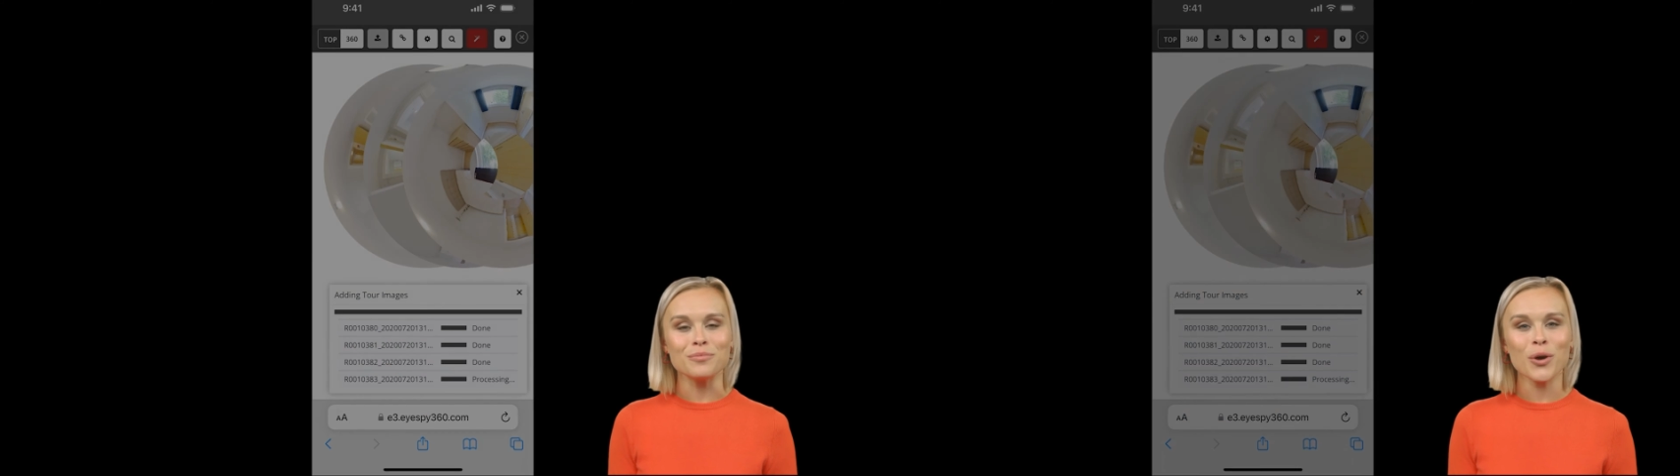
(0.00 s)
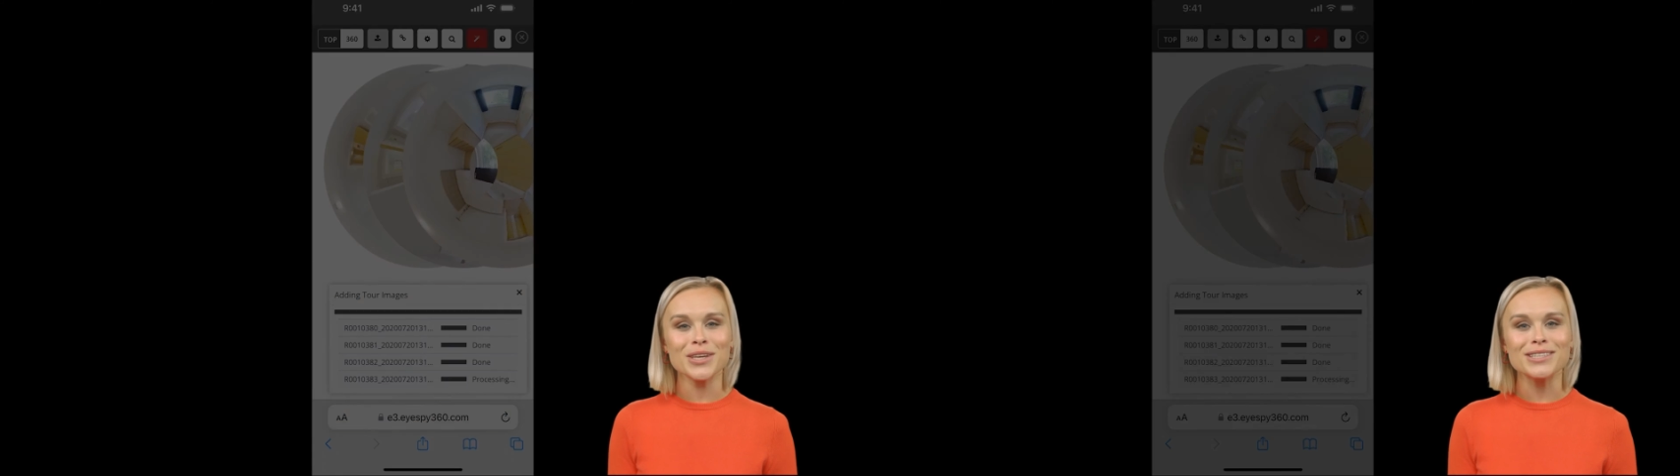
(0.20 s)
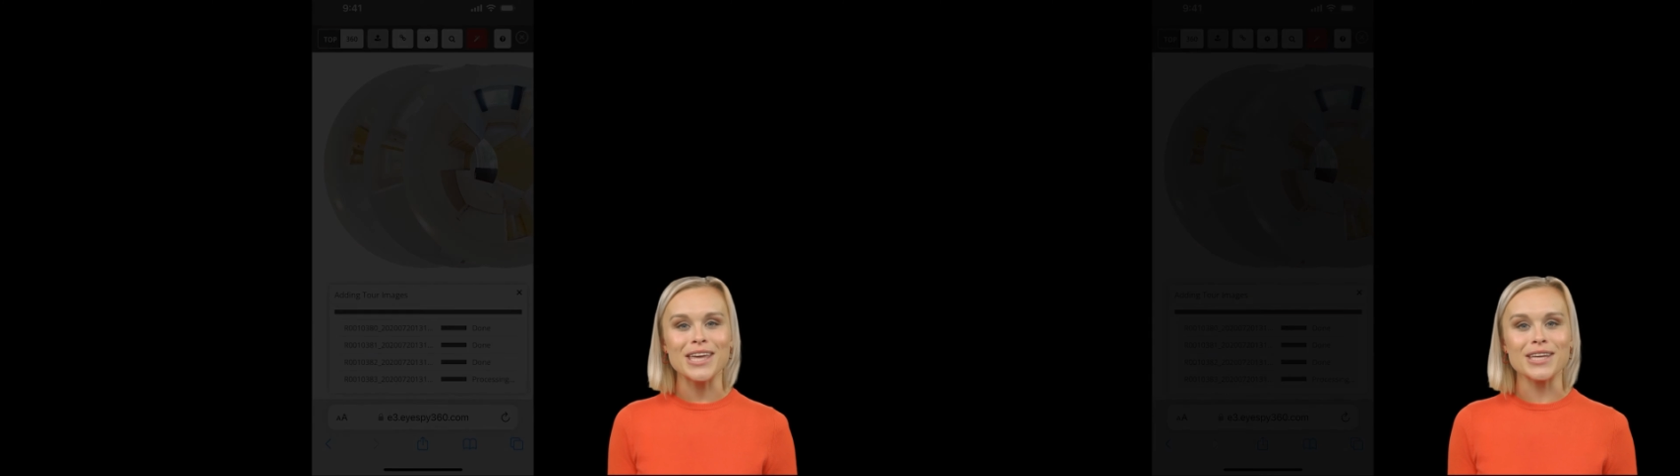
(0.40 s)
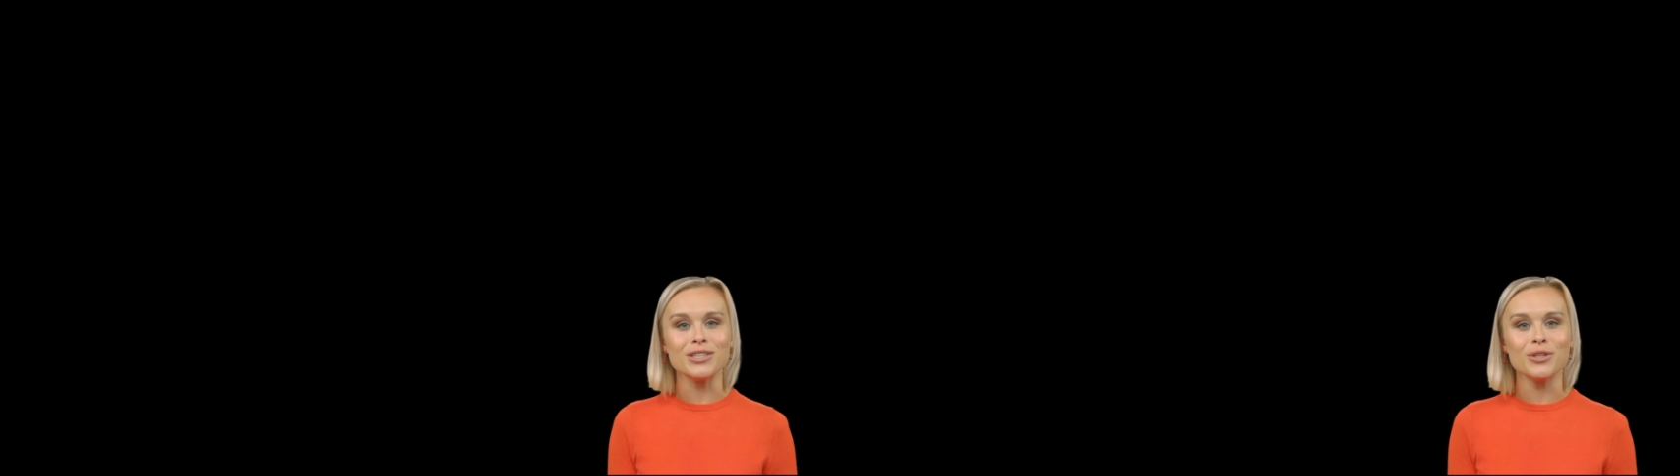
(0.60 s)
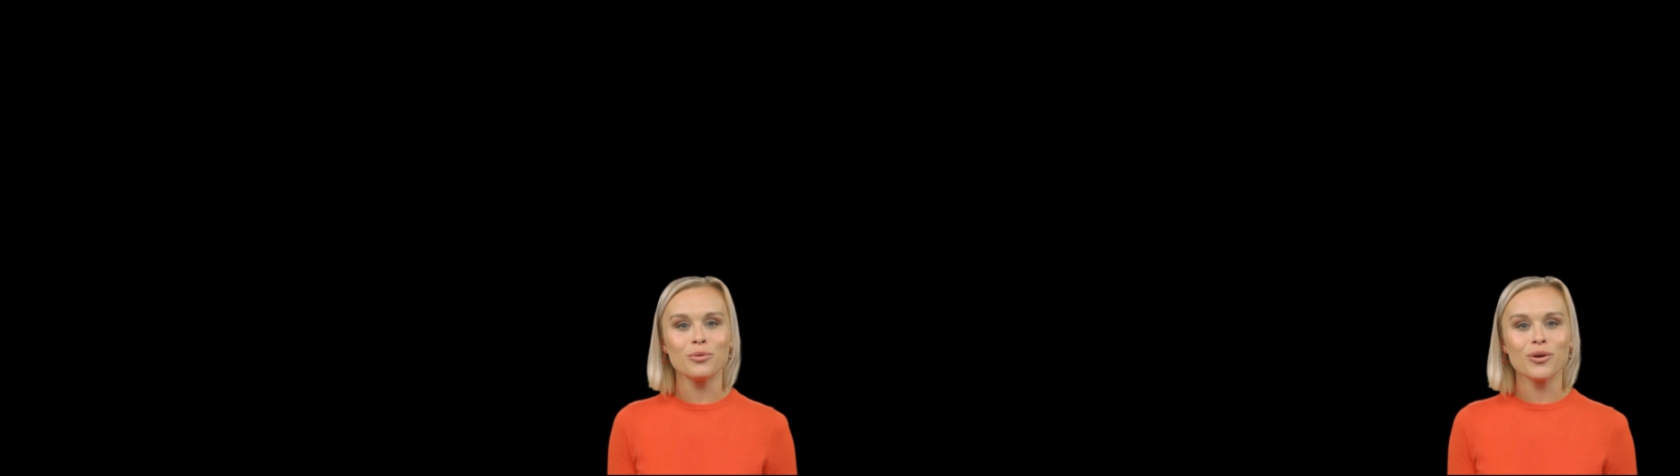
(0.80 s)
Once
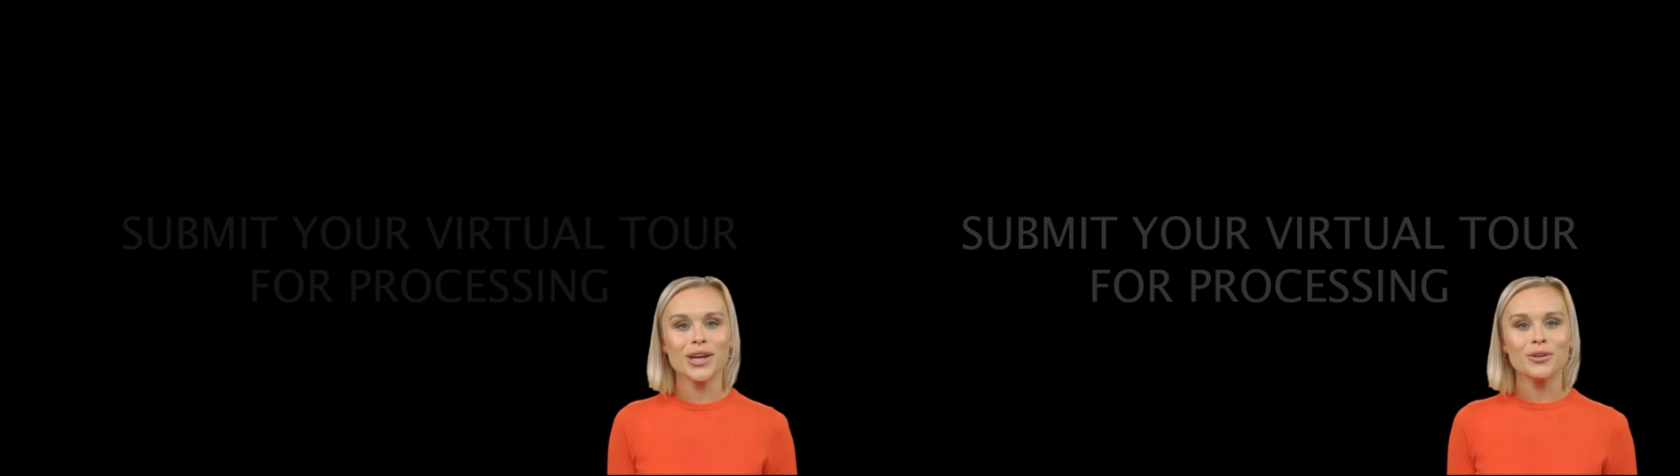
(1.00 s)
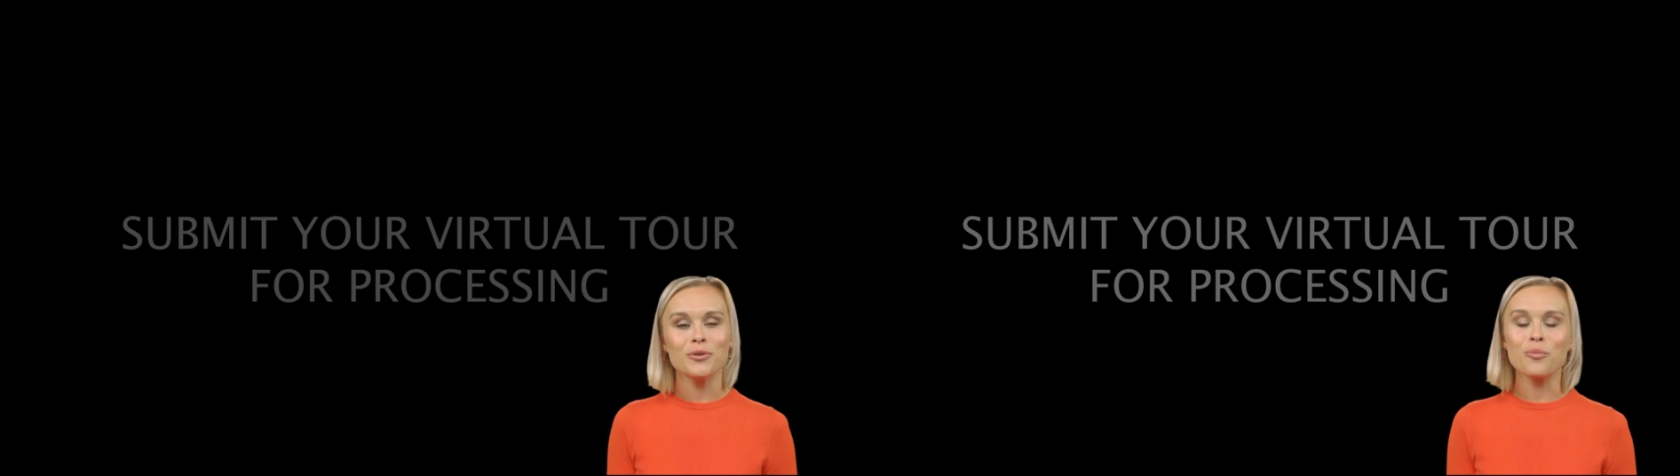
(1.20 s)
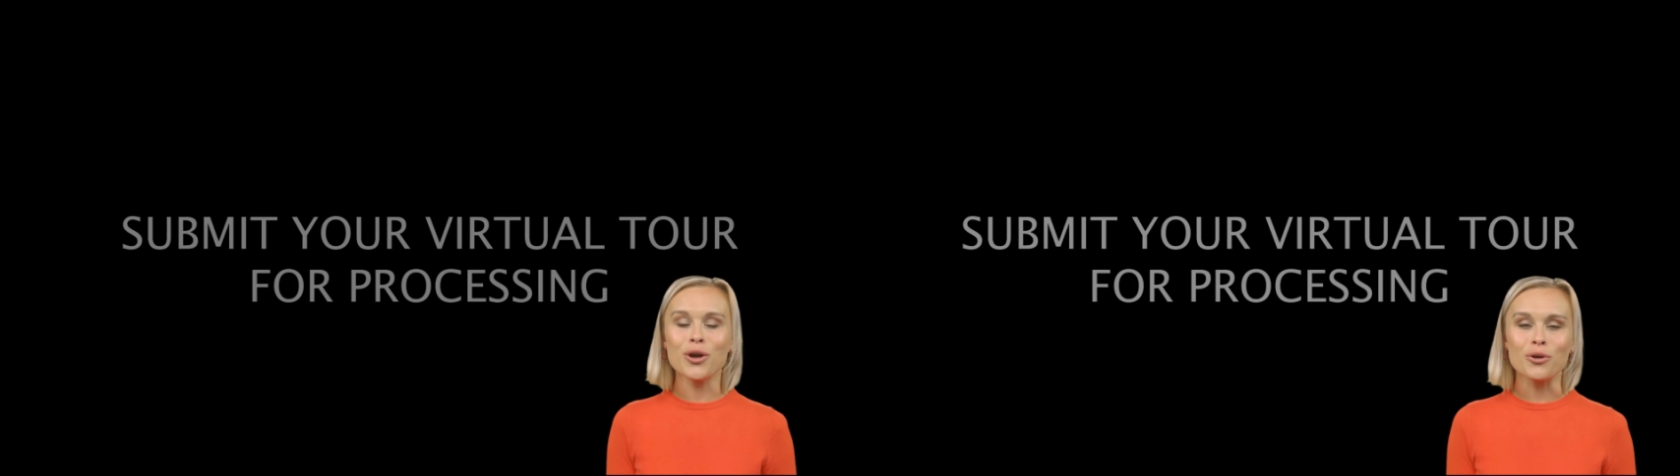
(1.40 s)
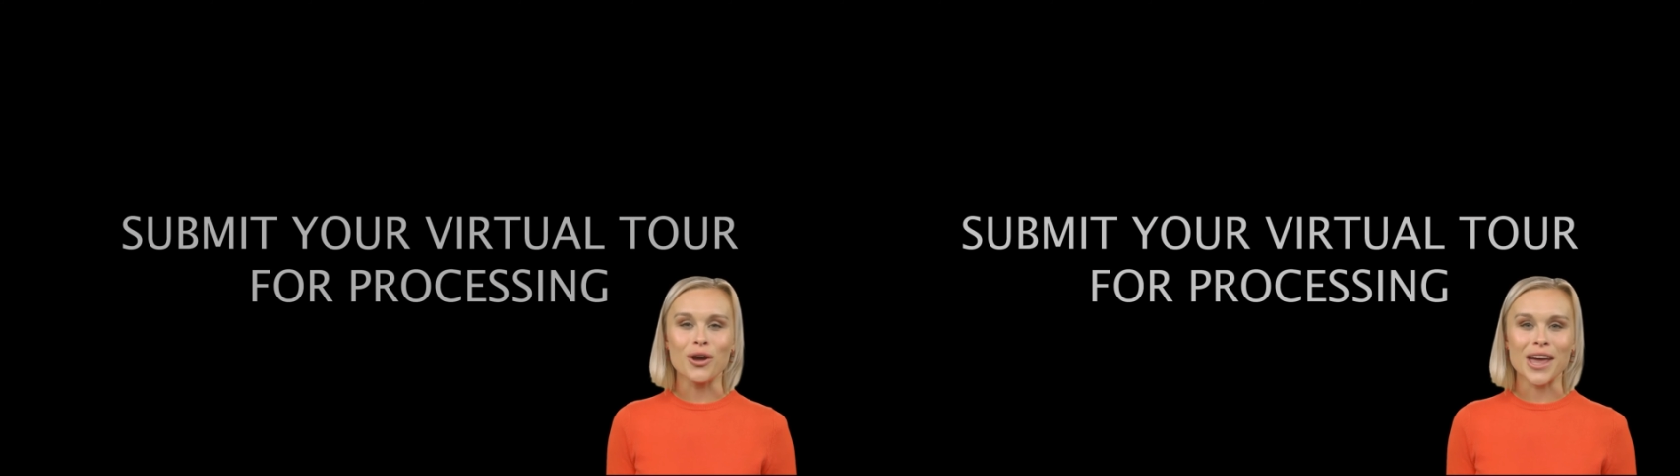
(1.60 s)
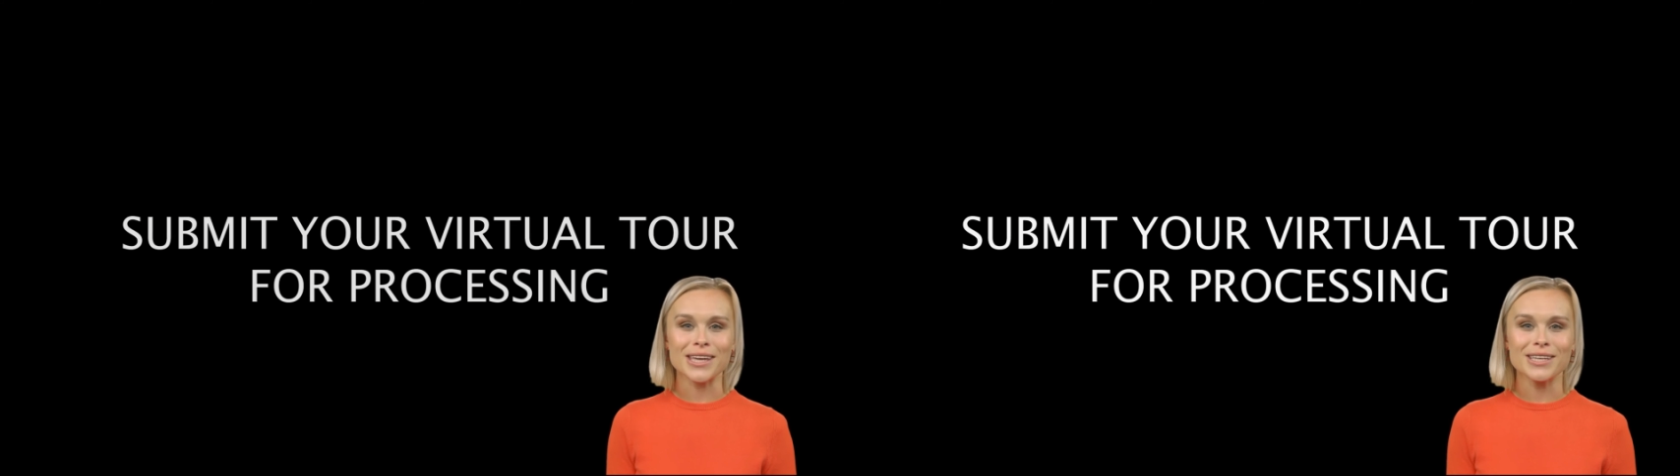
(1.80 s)
that's complete, we're
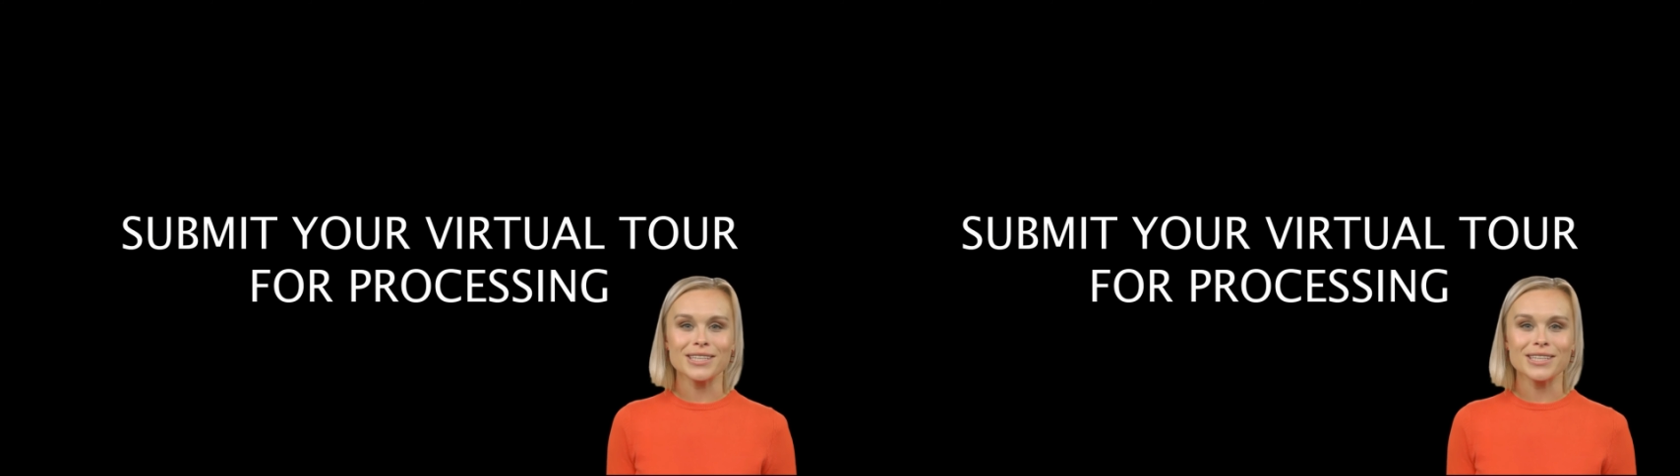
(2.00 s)
ready to